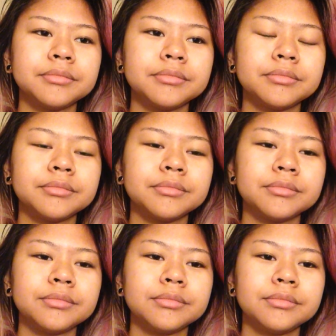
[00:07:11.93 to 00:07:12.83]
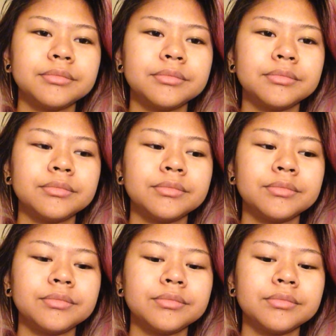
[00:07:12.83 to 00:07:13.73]

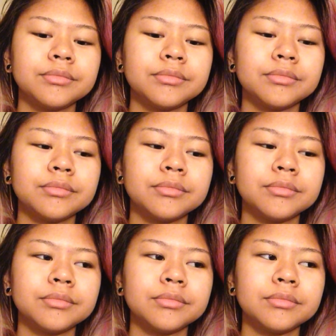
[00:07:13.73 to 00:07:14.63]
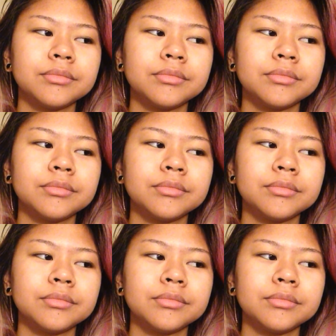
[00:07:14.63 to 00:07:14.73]
[no speech]